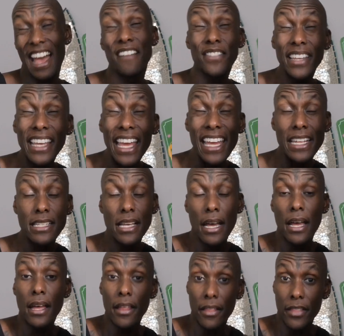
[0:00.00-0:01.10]
navigate
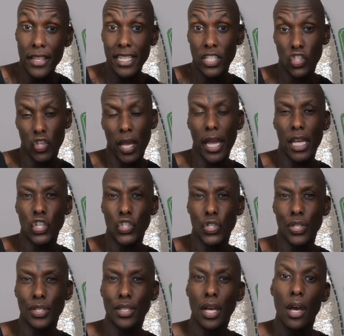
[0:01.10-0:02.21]
these
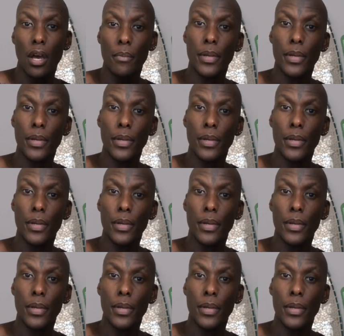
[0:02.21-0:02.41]
changes,